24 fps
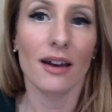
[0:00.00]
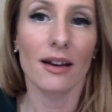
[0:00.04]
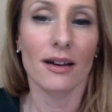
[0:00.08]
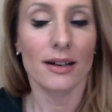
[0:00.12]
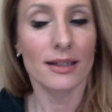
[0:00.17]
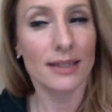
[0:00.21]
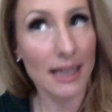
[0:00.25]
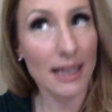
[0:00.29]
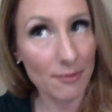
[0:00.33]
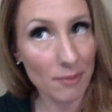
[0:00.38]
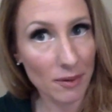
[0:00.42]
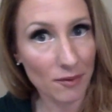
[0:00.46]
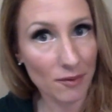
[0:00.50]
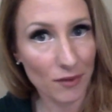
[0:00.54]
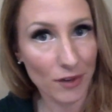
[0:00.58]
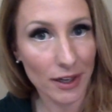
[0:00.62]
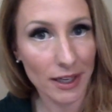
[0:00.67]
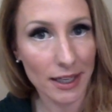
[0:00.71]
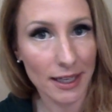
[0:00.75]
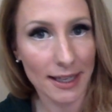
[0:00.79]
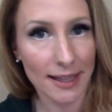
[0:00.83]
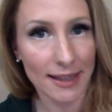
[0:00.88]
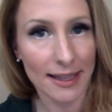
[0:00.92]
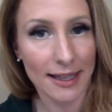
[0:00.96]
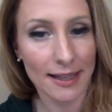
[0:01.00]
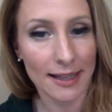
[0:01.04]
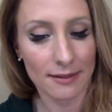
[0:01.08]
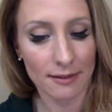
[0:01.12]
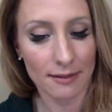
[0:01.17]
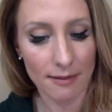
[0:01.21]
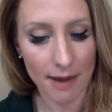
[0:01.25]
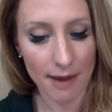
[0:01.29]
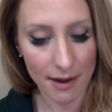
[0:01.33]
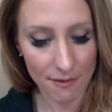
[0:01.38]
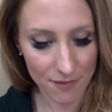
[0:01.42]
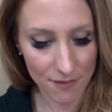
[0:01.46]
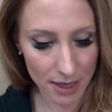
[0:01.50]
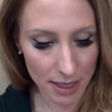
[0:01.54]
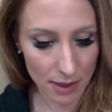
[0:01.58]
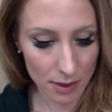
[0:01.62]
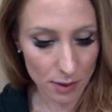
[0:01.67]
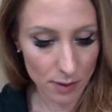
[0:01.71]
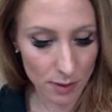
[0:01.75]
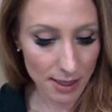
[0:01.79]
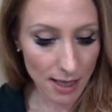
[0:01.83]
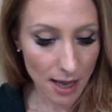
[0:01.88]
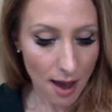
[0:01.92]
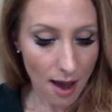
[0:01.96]
because I've been forgetting that in a lot of
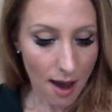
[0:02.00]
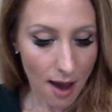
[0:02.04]
videos.